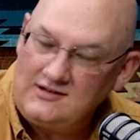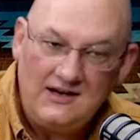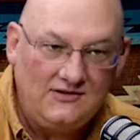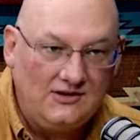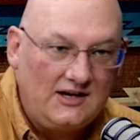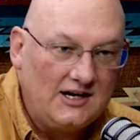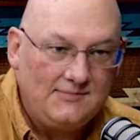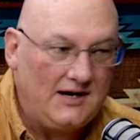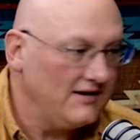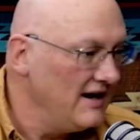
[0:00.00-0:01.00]
as you talked
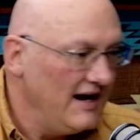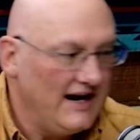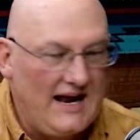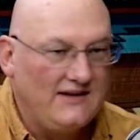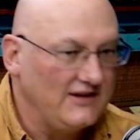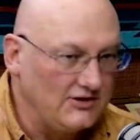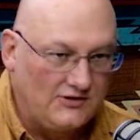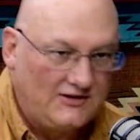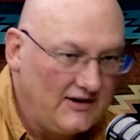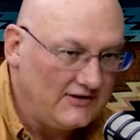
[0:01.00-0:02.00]
about, it has this
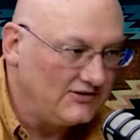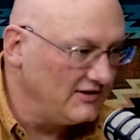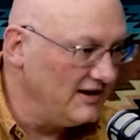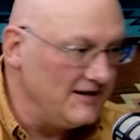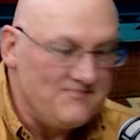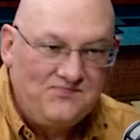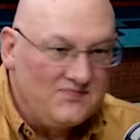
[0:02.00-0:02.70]
rich history.